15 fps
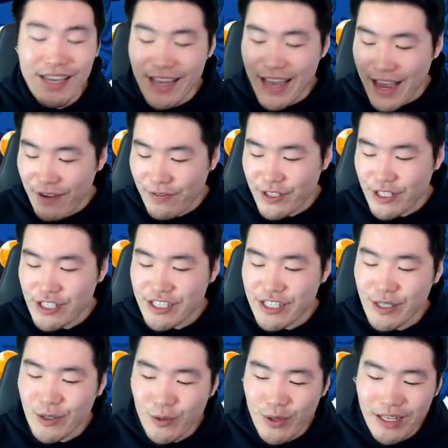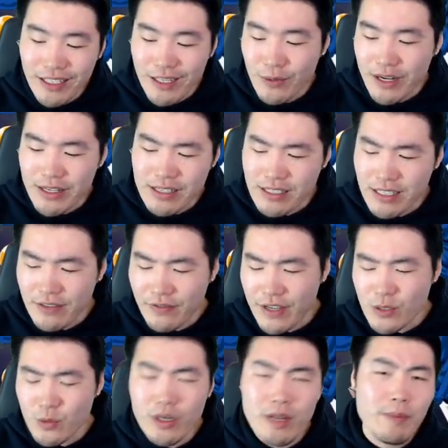After she greatly raises
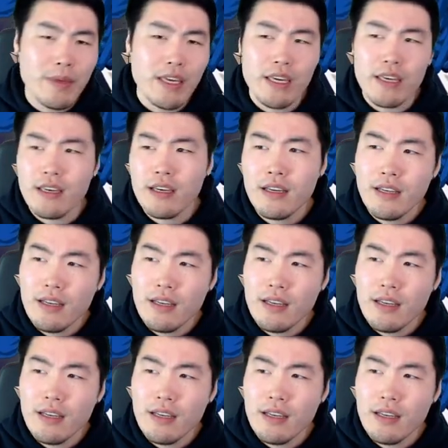defense, would it be